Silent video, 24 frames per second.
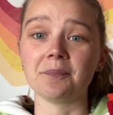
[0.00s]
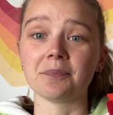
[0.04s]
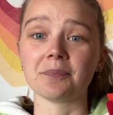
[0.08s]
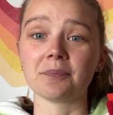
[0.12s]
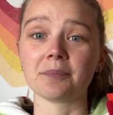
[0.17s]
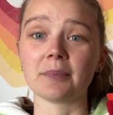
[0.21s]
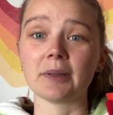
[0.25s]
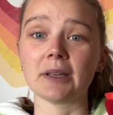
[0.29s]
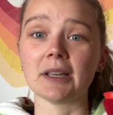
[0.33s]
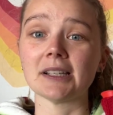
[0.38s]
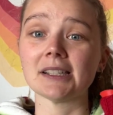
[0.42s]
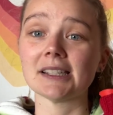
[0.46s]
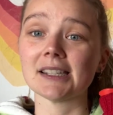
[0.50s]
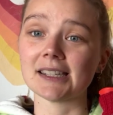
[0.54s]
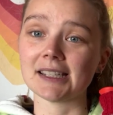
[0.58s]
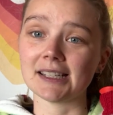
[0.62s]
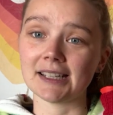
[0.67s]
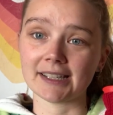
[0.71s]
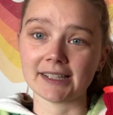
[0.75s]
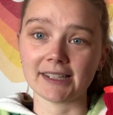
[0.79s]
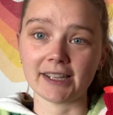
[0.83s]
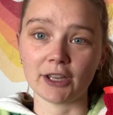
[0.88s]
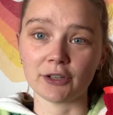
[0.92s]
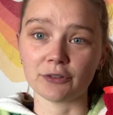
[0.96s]
because it's an
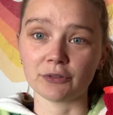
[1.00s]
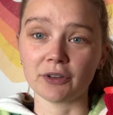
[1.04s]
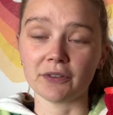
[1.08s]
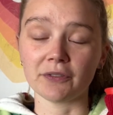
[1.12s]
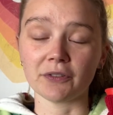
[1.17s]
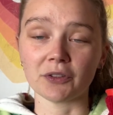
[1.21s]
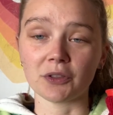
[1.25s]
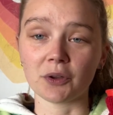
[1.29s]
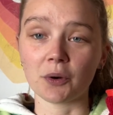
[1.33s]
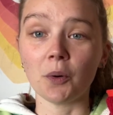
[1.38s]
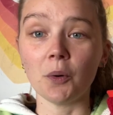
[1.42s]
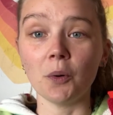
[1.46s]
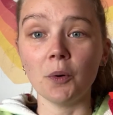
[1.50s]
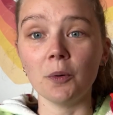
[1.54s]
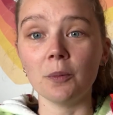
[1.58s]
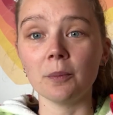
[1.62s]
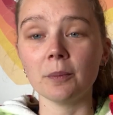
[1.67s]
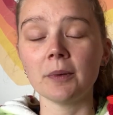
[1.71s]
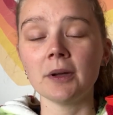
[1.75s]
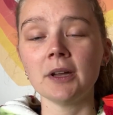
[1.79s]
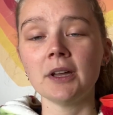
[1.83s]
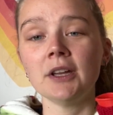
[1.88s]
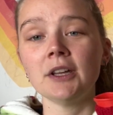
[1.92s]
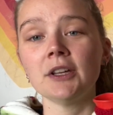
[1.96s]
accessory for the home.
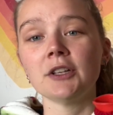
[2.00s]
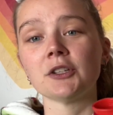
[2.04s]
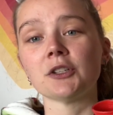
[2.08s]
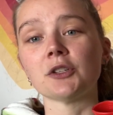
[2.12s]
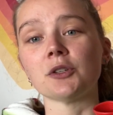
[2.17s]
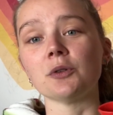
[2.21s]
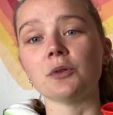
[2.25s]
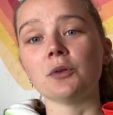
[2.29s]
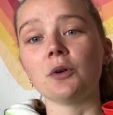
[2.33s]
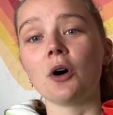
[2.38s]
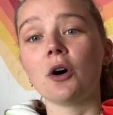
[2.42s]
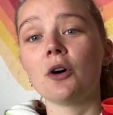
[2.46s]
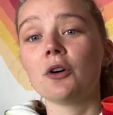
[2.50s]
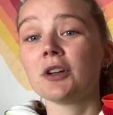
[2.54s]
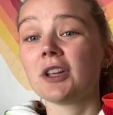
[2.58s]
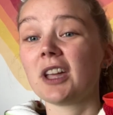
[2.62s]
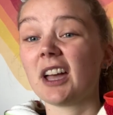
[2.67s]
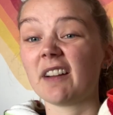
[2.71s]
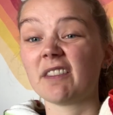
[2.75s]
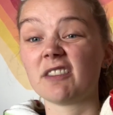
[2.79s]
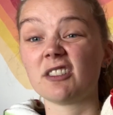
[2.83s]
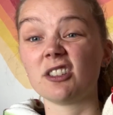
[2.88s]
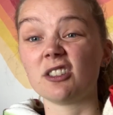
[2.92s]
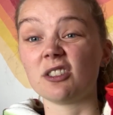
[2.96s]
So all you
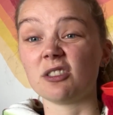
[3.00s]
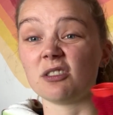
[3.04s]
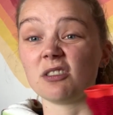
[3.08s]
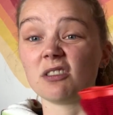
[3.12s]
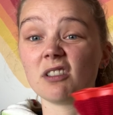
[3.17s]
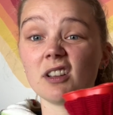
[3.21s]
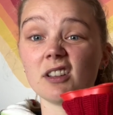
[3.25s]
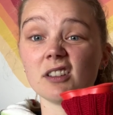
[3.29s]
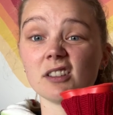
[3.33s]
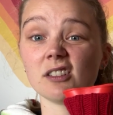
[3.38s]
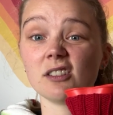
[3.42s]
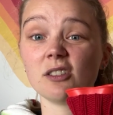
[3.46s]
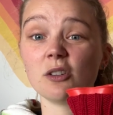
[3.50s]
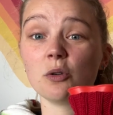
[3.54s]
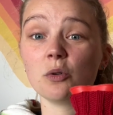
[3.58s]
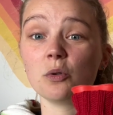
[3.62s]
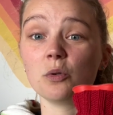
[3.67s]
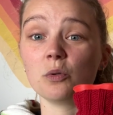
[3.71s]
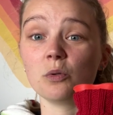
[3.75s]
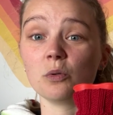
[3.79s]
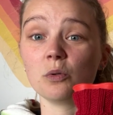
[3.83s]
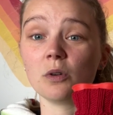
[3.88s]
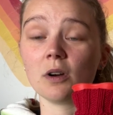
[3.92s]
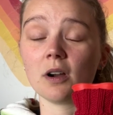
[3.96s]
have to do is
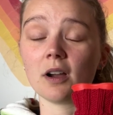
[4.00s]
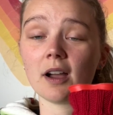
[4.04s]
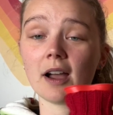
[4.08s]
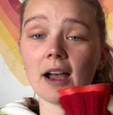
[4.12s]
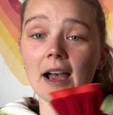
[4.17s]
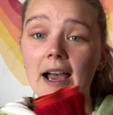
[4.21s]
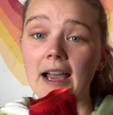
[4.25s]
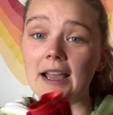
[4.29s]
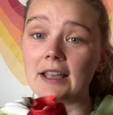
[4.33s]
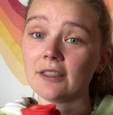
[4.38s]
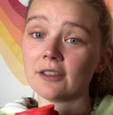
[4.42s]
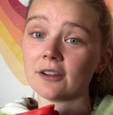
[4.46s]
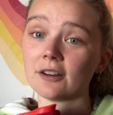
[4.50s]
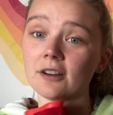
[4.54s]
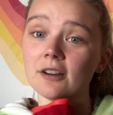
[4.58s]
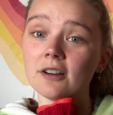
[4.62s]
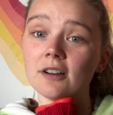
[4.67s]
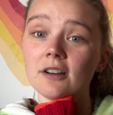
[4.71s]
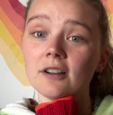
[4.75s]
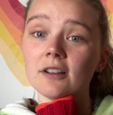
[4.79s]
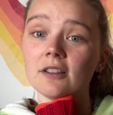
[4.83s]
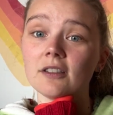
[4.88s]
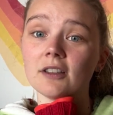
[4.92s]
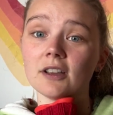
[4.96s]
know
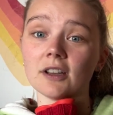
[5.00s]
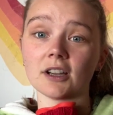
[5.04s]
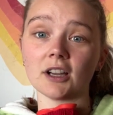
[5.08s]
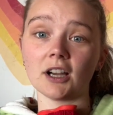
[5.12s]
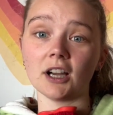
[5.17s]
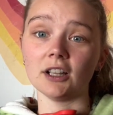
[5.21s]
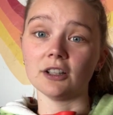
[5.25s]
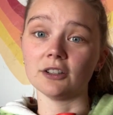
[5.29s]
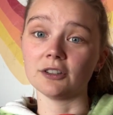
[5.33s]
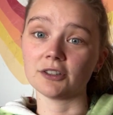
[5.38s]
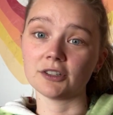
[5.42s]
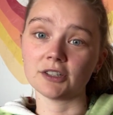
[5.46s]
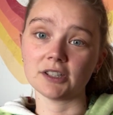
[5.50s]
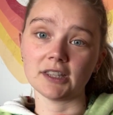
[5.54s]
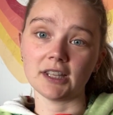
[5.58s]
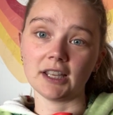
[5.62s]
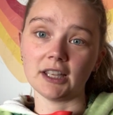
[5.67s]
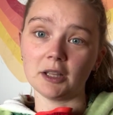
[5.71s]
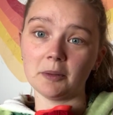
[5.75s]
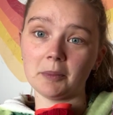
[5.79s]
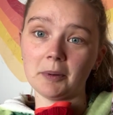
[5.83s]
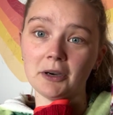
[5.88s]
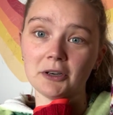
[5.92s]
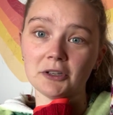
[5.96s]
either the colours that
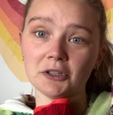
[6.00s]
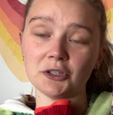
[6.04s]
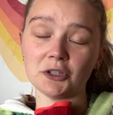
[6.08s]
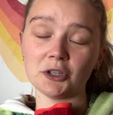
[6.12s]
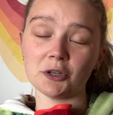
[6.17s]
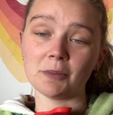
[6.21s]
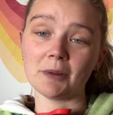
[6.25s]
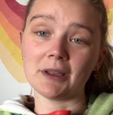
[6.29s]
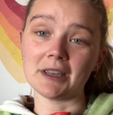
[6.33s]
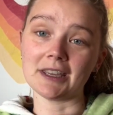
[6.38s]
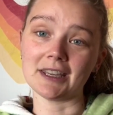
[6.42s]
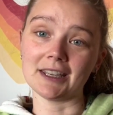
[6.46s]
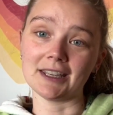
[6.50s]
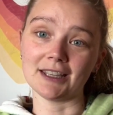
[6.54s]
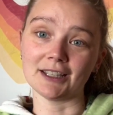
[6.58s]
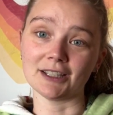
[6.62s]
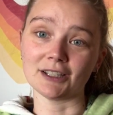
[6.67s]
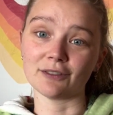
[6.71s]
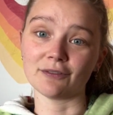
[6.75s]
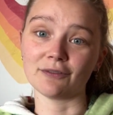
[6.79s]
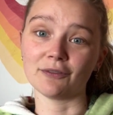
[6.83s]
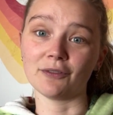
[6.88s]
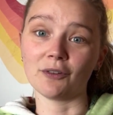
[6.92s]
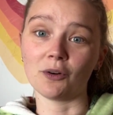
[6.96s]
the person you're making
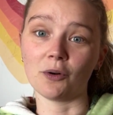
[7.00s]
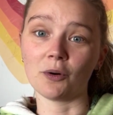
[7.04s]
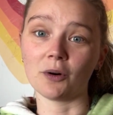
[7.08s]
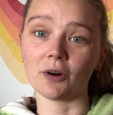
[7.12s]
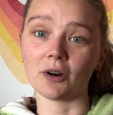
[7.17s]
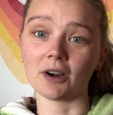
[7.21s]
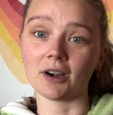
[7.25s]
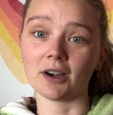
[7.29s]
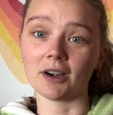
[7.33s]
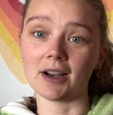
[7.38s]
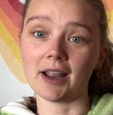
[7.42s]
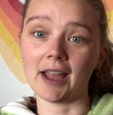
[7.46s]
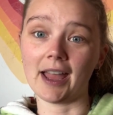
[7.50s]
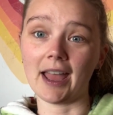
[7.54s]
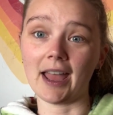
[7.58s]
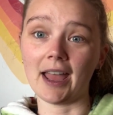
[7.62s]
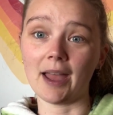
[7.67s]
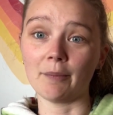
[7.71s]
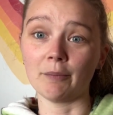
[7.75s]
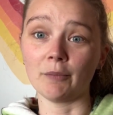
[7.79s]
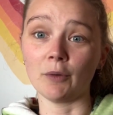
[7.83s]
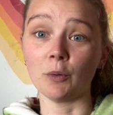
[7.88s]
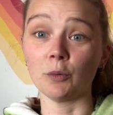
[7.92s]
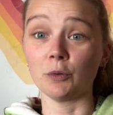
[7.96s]
it for
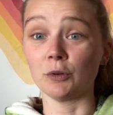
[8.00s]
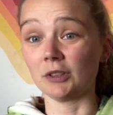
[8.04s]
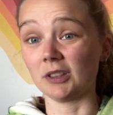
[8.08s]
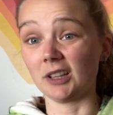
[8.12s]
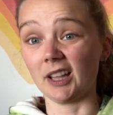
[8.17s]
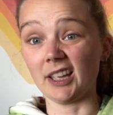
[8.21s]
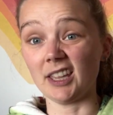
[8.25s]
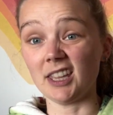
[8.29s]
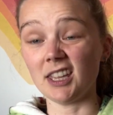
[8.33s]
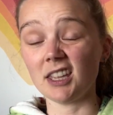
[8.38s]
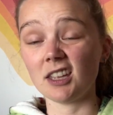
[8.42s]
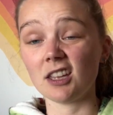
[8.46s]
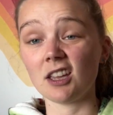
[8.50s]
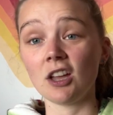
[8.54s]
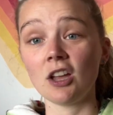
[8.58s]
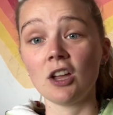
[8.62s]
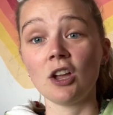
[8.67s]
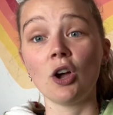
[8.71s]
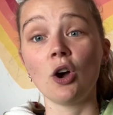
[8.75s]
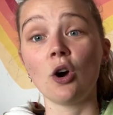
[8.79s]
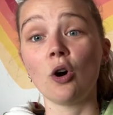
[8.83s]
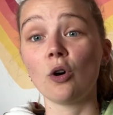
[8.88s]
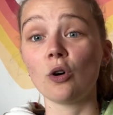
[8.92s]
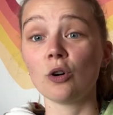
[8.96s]
would like,
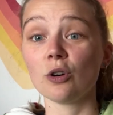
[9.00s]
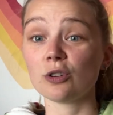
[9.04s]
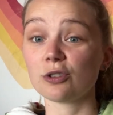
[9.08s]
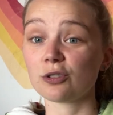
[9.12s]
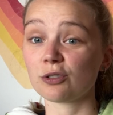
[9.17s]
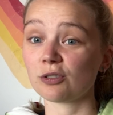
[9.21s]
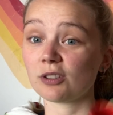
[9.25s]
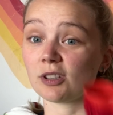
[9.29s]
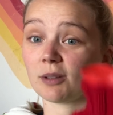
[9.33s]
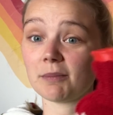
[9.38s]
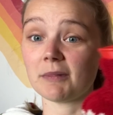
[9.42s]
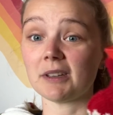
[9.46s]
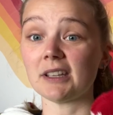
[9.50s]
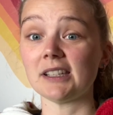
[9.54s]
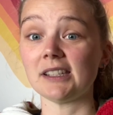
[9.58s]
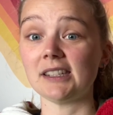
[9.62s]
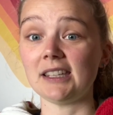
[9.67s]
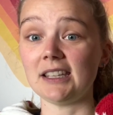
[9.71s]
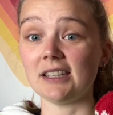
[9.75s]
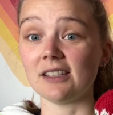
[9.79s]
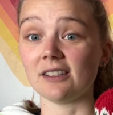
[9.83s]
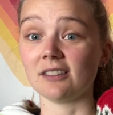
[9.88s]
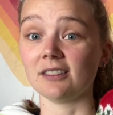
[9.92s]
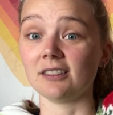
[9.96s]
or do something
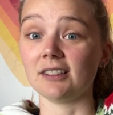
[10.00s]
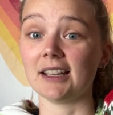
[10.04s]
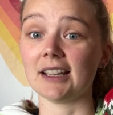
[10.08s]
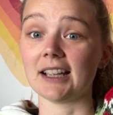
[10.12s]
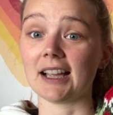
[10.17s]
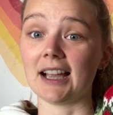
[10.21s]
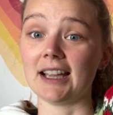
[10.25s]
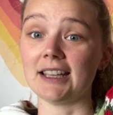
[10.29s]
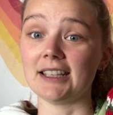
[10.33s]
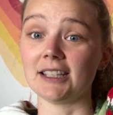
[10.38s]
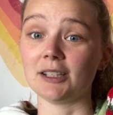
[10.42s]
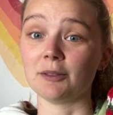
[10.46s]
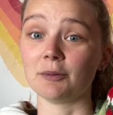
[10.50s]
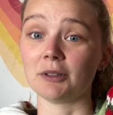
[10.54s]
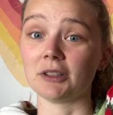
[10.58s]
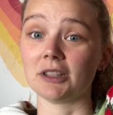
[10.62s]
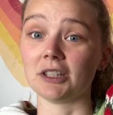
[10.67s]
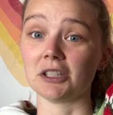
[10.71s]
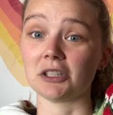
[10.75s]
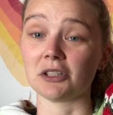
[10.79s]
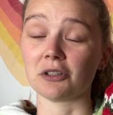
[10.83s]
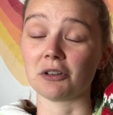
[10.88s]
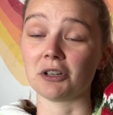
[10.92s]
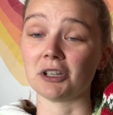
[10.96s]
seasonal like I did with
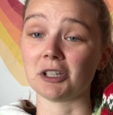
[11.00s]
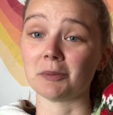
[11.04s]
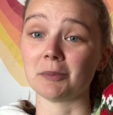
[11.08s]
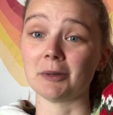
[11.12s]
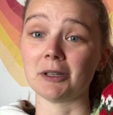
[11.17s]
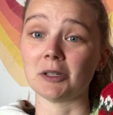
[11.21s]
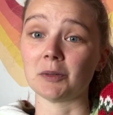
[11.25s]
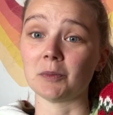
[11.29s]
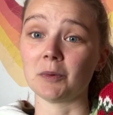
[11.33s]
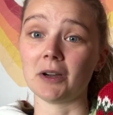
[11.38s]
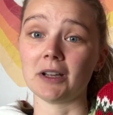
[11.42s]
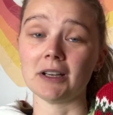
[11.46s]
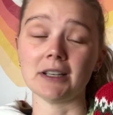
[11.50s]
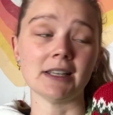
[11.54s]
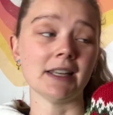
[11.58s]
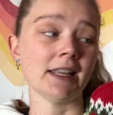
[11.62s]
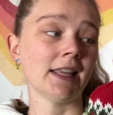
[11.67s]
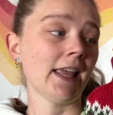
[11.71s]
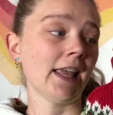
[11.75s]
this Christmas one.